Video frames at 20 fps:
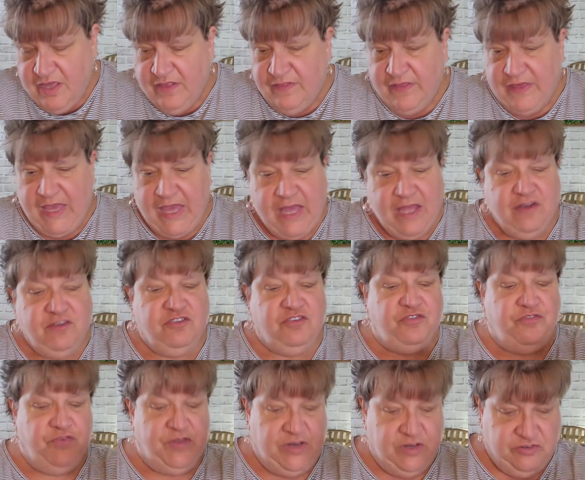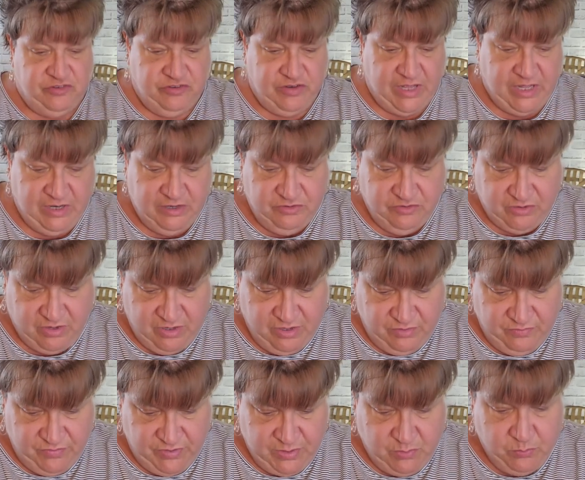The finished edge
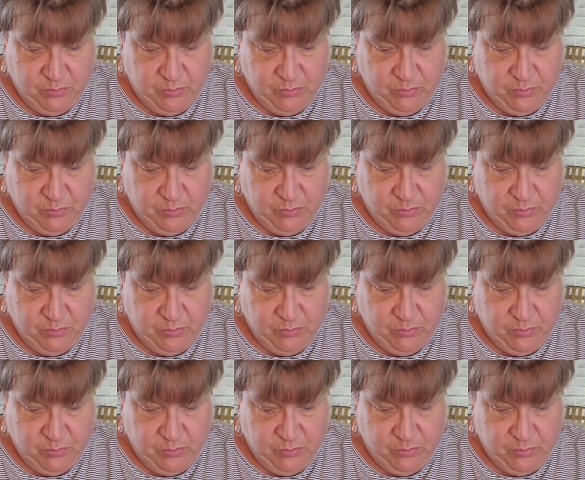of it